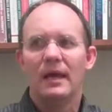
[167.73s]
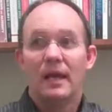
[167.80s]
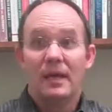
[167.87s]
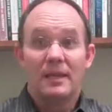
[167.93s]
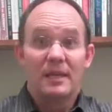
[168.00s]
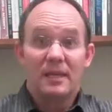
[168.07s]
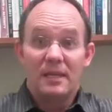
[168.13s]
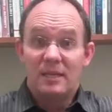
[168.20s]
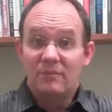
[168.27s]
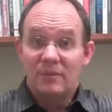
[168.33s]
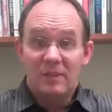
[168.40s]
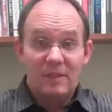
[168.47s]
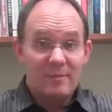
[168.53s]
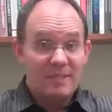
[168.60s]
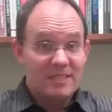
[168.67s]
I think it
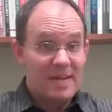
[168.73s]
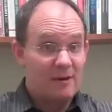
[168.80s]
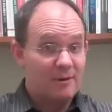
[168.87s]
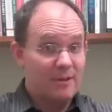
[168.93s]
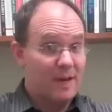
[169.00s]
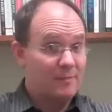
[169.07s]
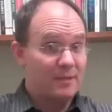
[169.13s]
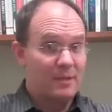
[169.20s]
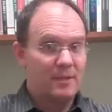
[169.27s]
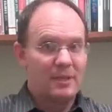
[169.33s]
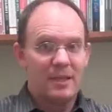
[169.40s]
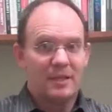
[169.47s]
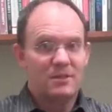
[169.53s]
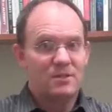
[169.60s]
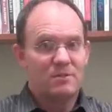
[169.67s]
even limits how adopted
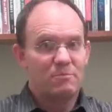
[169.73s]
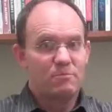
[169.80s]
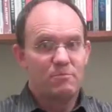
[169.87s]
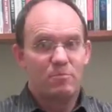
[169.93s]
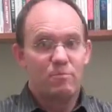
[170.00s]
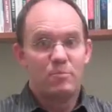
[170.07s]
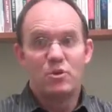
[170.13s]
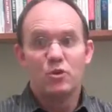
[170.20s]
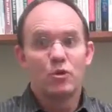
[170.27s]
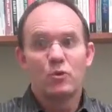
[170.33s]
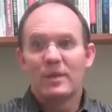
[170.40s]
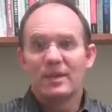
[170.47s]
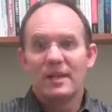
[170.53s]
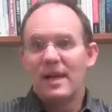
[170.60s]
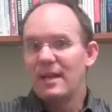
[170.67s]
kids
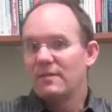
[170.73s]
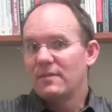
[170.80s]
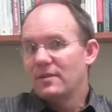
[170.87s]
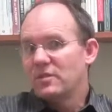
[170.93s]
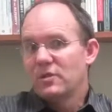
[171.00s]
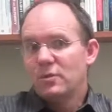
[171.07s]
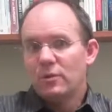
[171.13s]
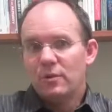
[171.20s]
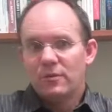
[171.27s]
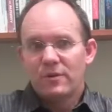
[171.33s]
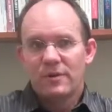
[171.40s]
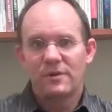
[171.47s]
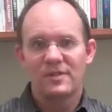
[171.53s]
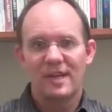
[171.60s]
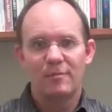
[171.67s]
do in life in school,
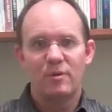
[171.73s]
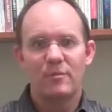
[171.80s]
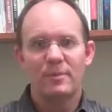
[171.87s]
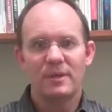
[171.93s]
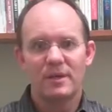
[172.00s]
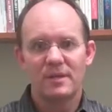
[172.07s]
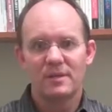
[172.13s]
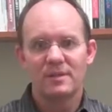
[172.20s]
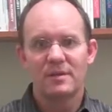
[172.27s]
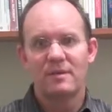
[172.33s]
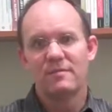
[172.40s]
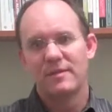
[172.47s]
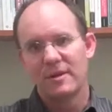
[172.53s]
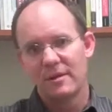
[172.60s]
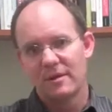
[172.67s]
for example, because
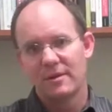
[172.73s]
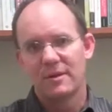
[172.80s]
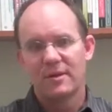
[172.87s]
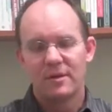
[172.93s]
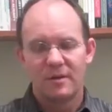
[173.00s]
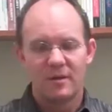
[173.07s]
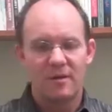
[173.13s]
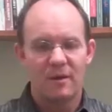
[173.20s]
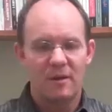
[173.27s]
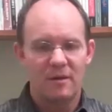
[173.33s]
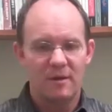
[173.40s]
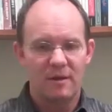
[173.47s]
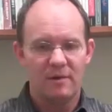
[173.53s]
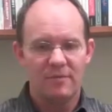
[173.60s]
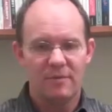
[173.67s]
of their
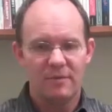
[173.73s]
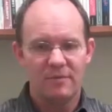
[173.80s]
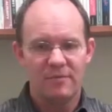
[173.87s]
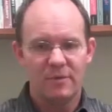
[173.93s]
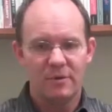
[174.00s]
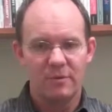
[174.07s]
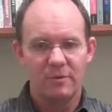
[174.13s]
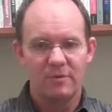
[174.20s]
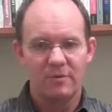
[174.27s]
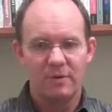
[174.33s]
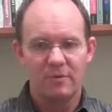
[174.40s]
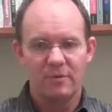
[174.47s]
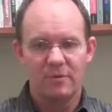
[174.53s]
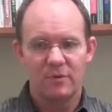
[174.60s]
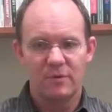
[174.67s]
uh, of their view
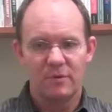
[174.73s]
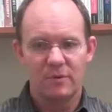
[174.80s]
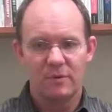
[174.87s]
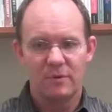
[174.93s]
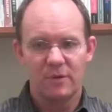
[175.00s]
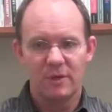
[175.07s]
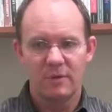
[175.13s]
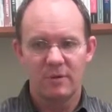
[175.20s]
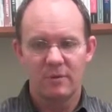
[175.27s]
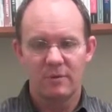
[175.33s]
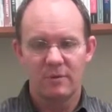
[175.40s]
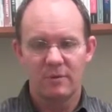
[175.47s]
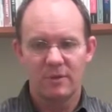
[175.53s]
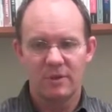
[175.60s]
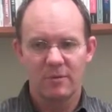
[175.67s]
of, of who their
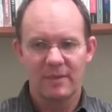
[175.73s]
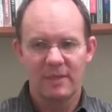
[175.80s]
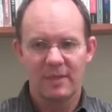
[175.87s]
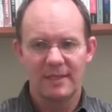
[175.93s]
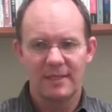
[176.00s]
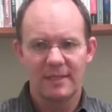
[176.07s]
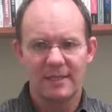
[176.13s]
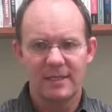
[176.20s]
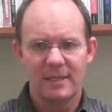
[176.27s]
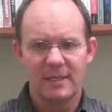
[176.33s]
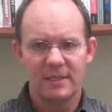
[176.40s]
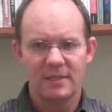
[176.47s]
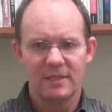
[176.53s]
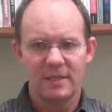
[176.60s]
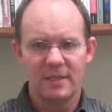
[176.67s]
what their real identity
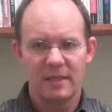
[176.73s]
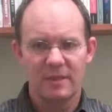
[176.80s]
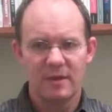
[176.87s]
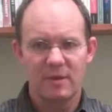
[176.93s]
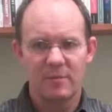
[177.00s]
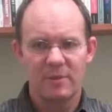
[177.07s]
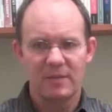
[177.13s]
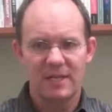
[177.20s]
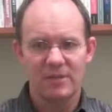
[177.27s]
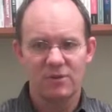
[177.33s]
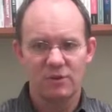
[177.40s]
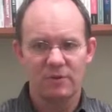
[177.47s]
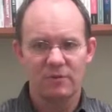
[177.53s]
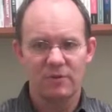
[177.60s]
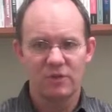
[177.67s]
is and that their
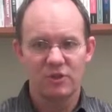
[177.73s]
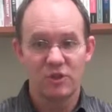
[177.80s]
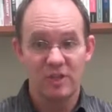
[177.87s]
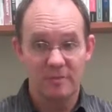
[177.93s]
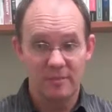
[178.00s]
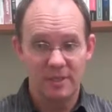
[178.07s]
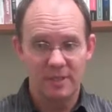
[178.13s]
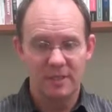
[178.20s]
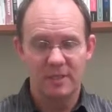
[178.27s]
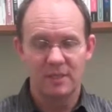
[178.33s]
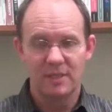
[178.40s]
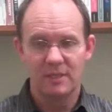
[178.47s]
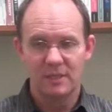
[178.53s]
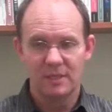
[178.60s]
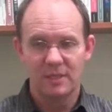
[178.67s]
potential for achievement
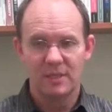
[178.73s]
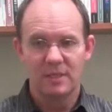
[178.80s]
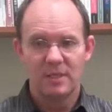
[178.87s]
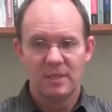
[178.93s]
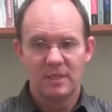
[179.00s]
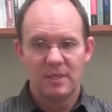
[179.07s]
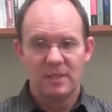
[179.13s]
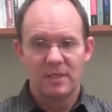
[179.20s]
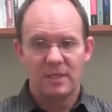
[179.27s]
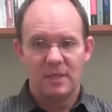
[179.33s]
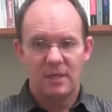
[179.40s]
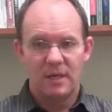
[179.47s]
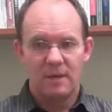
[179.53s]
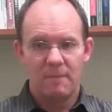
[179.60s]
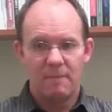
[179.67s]
is
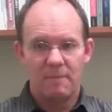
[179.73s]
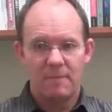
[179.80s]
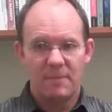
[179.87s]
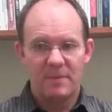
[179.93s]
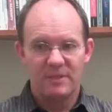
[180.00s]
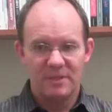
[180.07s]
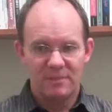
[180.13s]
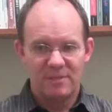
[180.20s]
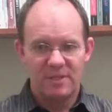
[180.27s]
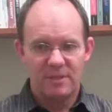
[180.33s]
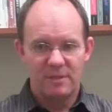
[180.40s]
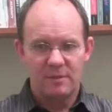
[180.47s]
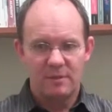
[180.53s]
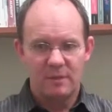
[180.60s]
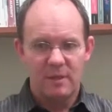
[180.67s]
um, is
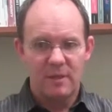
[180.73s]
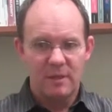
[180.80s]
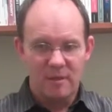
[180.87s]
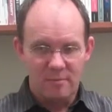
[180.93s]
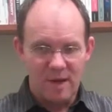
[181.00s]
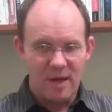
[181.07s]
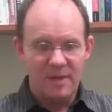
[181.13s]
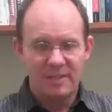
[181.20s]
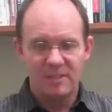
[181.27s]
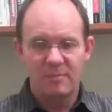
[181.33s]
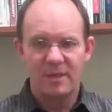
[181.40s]
limited in their minds